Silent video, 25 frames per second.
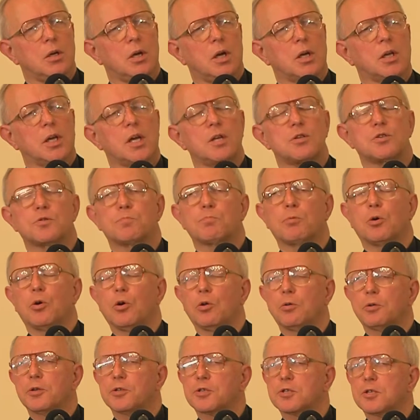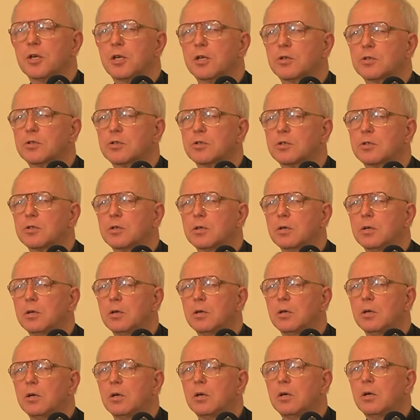against Paul VI,
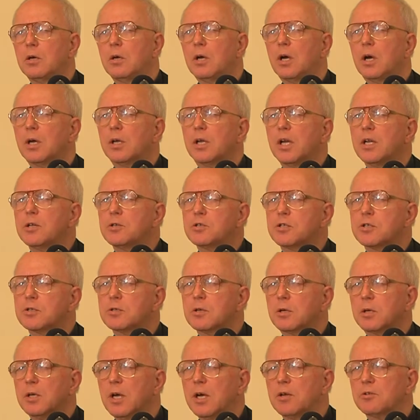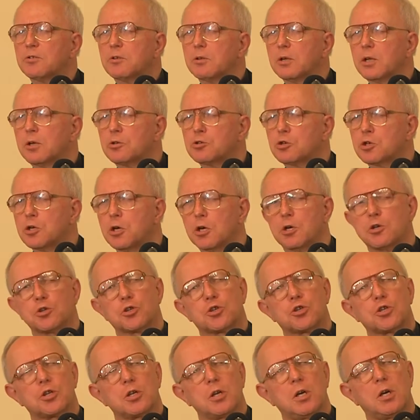against the Catholic
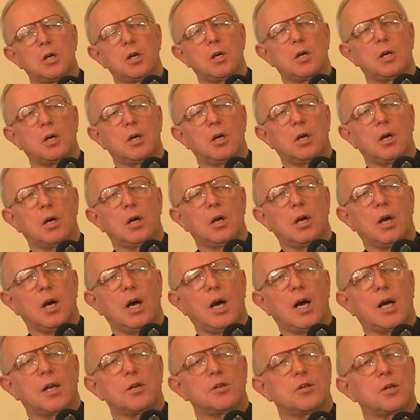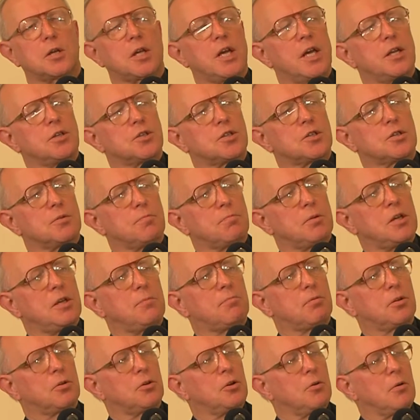Church, and against the
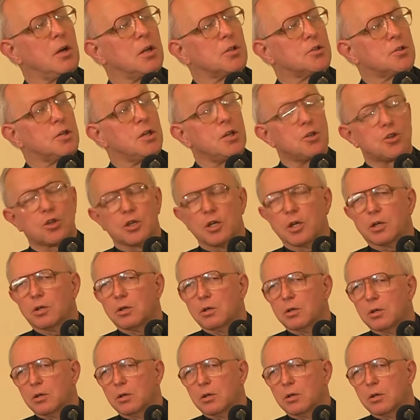people you are teaching.